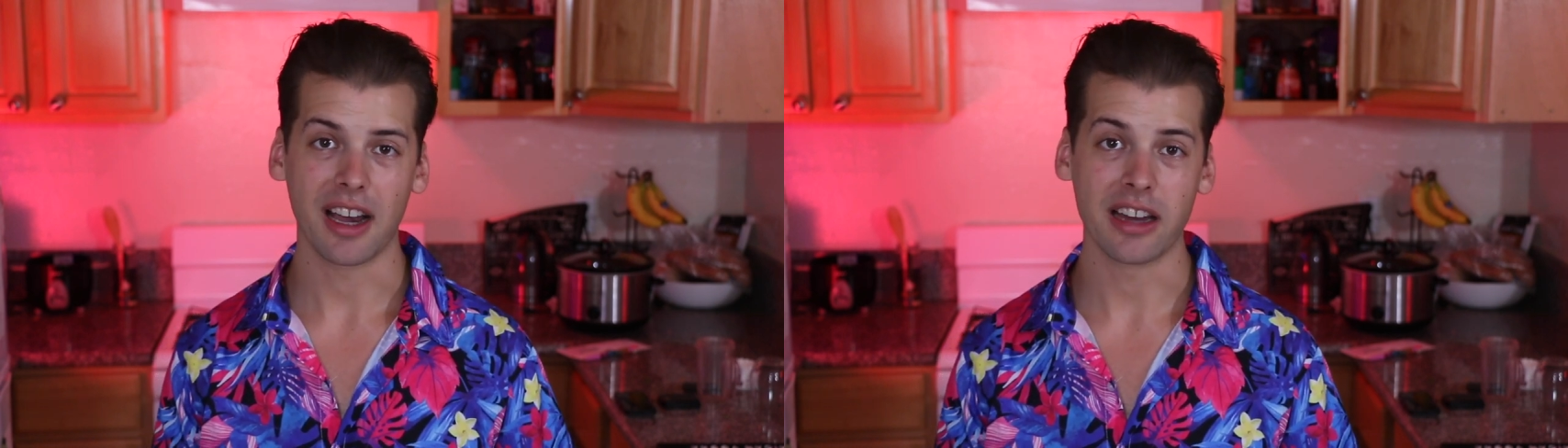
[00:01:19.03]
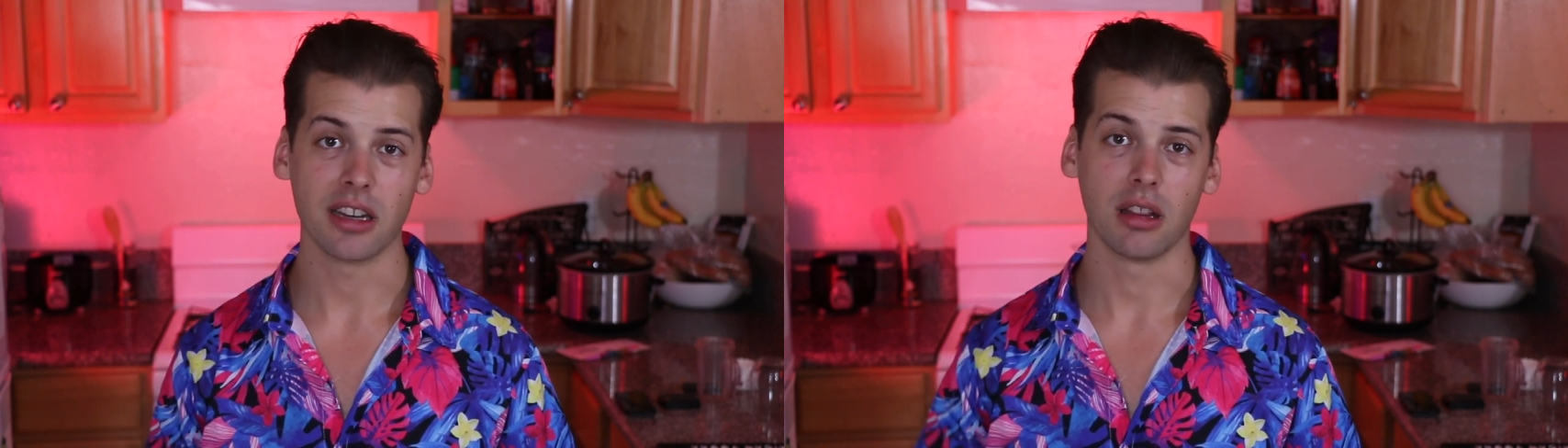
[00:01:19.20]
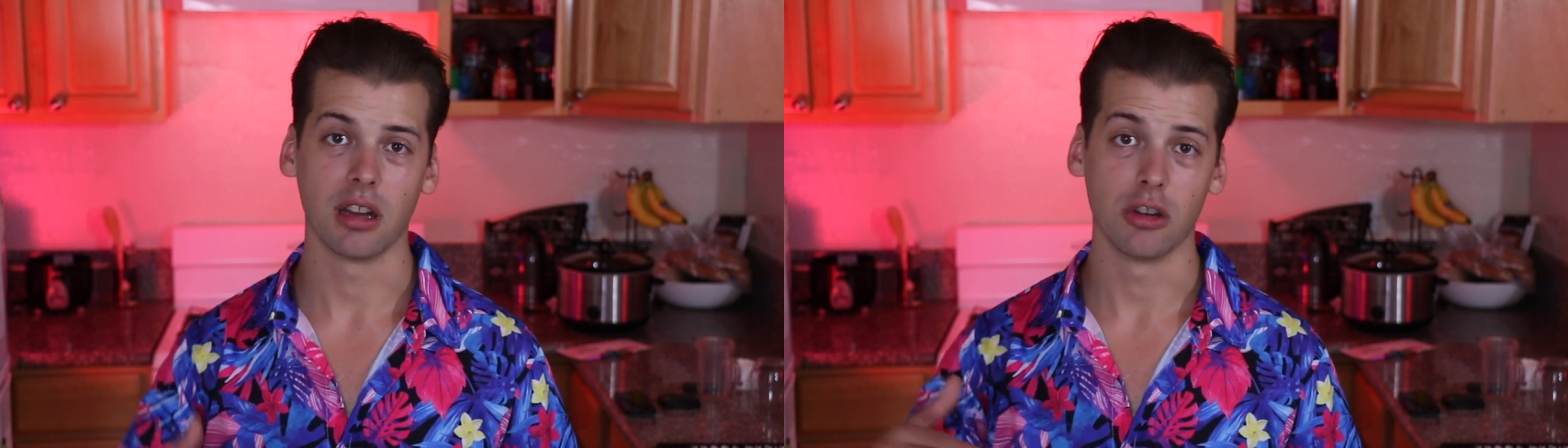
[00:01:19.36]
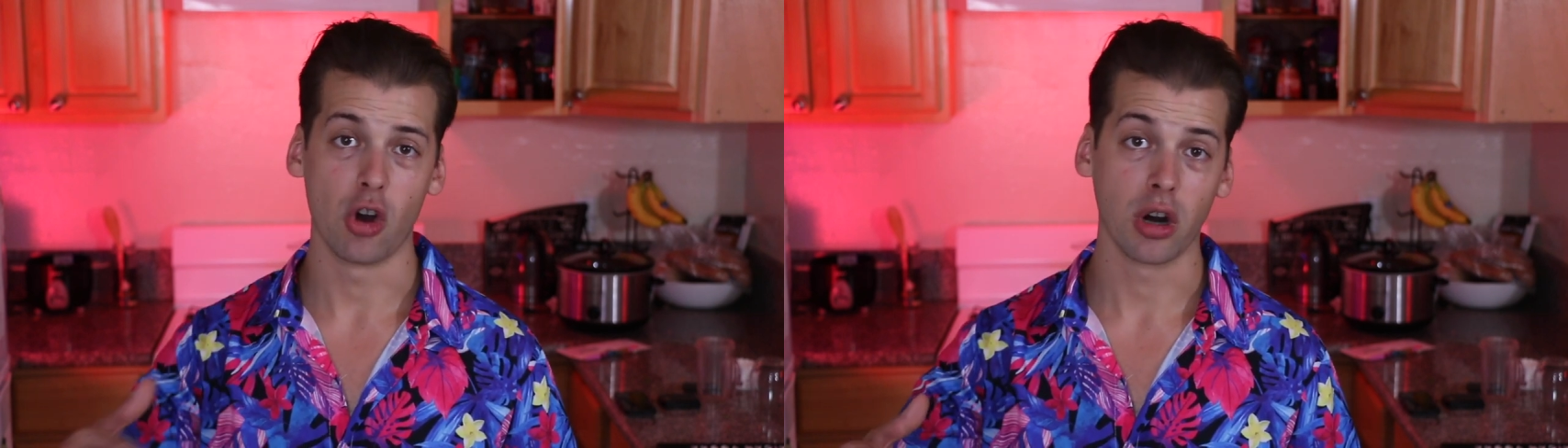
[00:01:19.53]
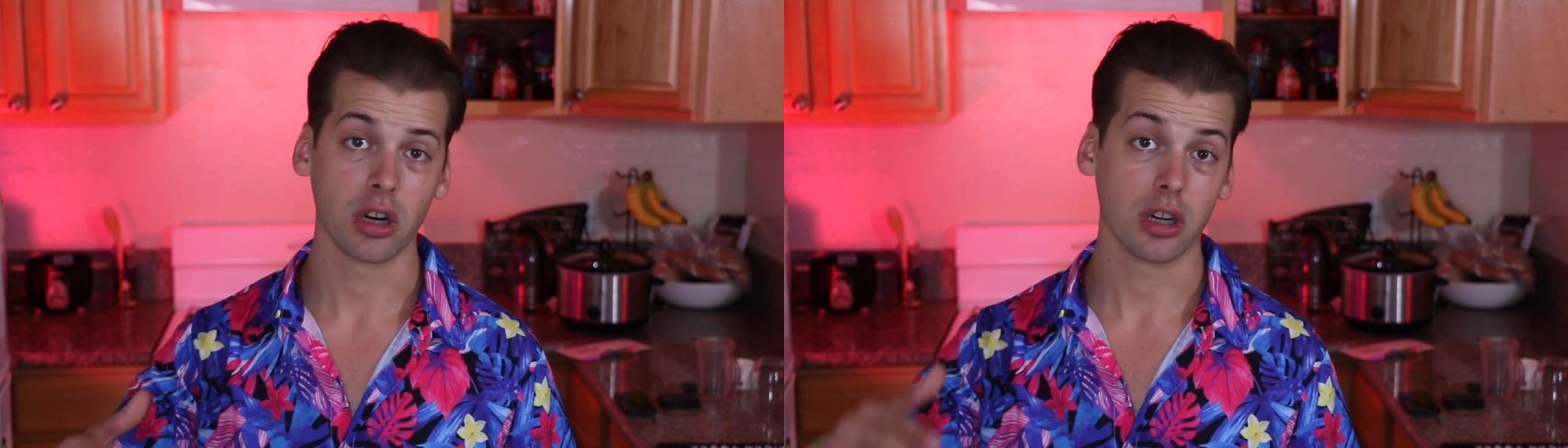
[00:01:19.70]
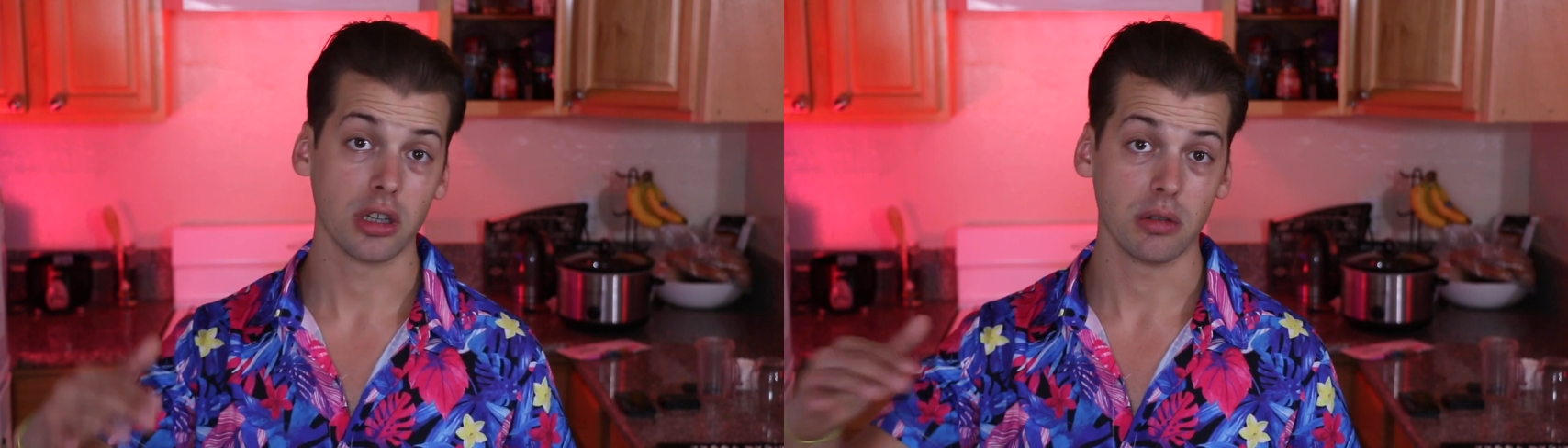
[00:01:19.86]
kind of the
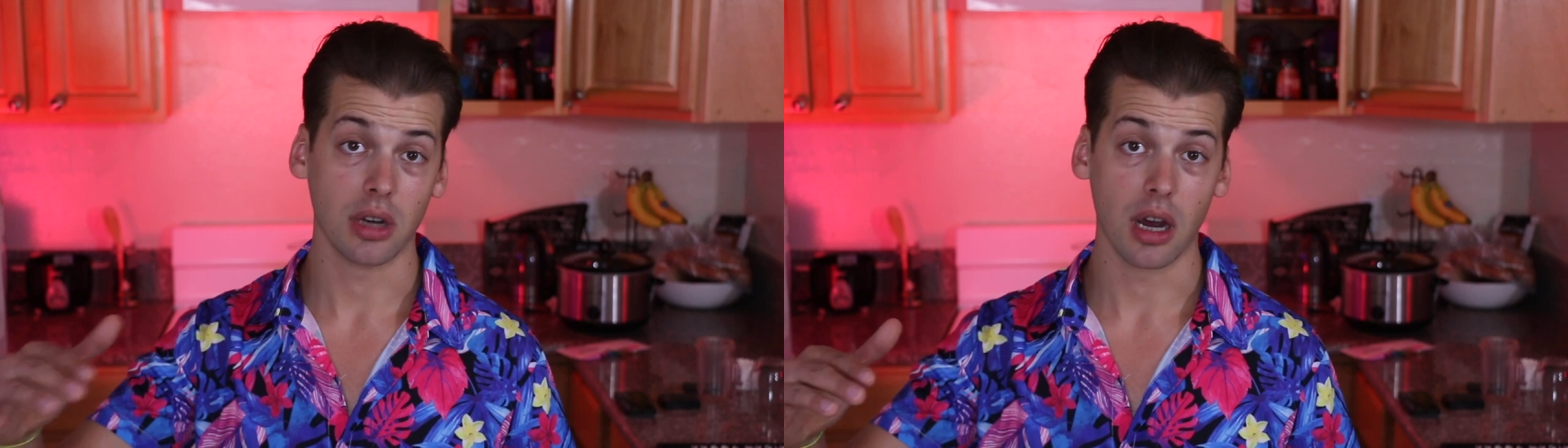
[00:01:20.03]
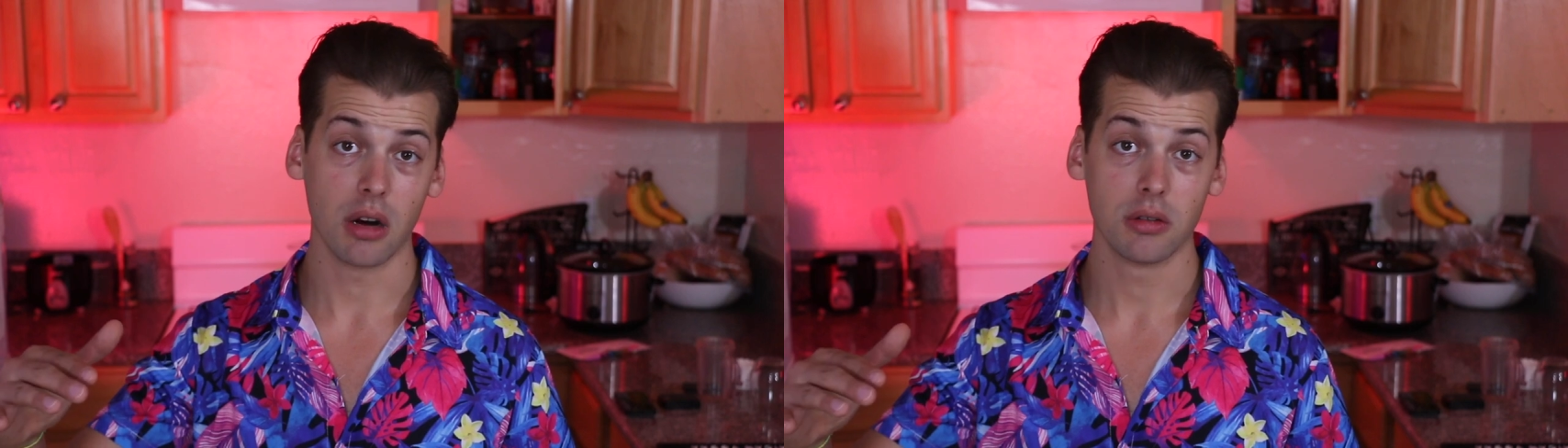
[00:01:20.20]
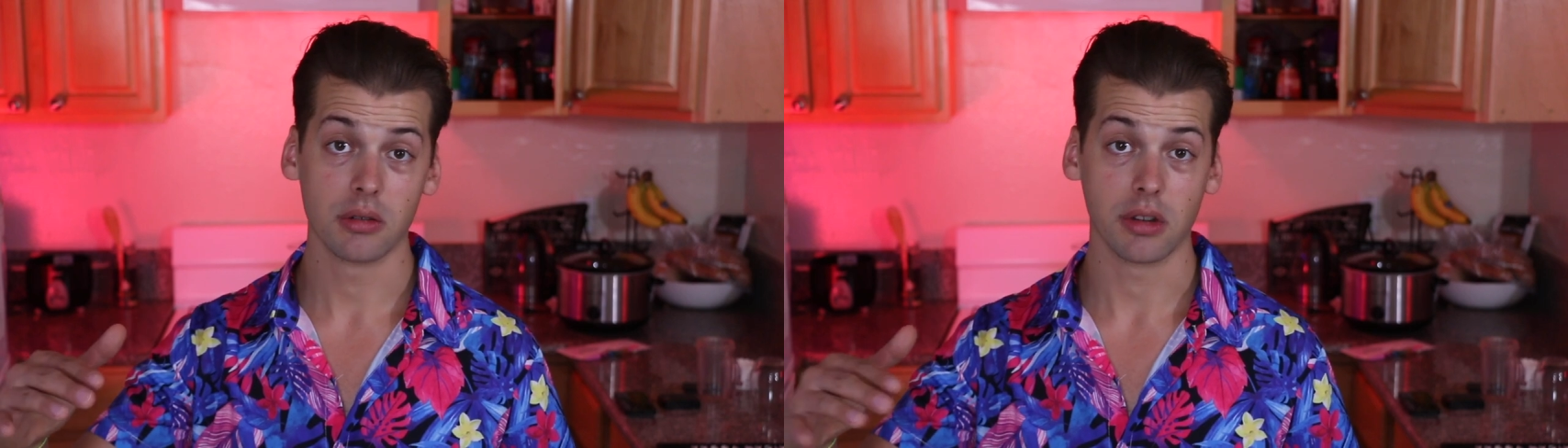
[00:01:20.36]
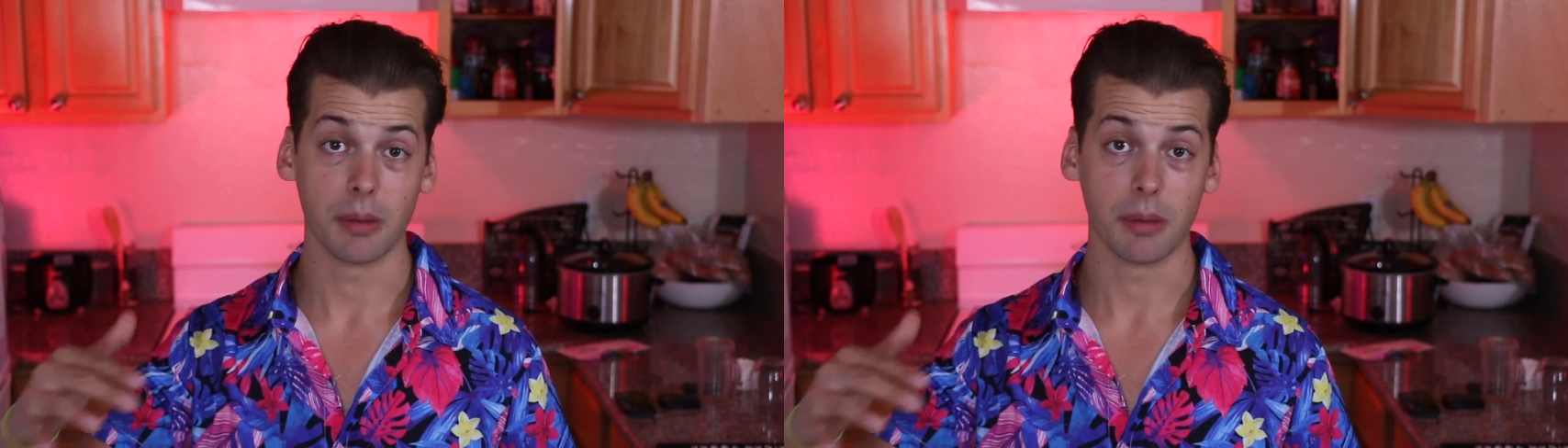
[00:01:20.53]
longer you go,